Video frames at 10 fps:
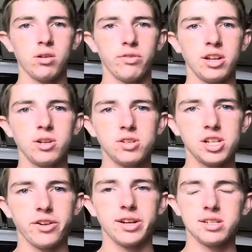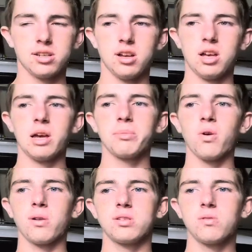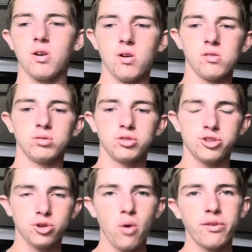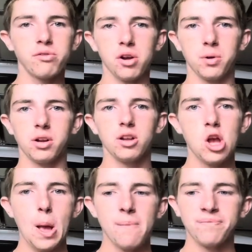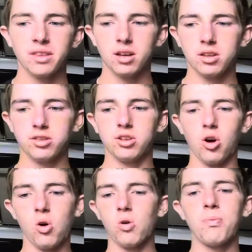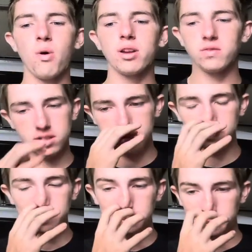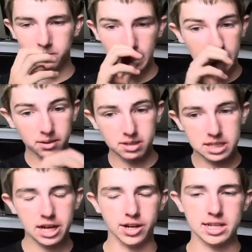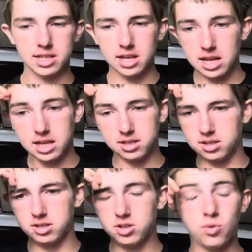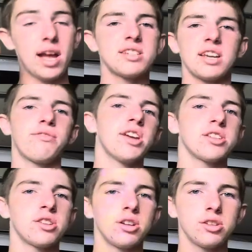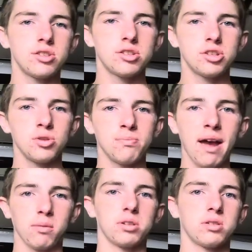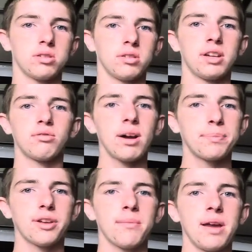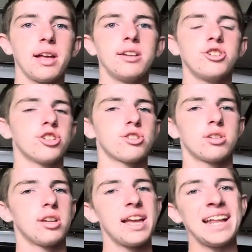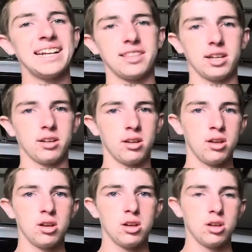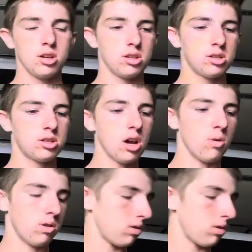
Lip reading: of a new series I'm going to call Trophy Road. The whole point of this series is to catch a fish to mount. Get a replica made, just anything. So,